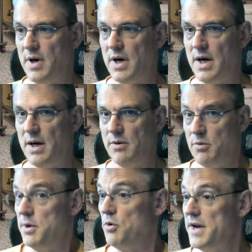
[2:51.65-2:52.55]
Uh, it
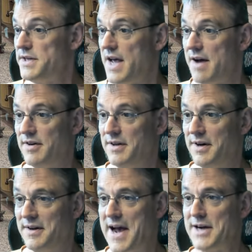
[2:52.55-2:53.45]
would be great to have a,
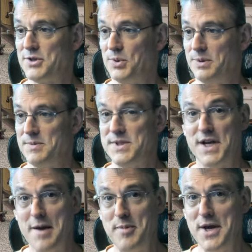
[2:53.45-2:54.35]
an actual
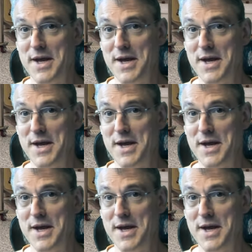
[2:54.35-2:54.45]
CIP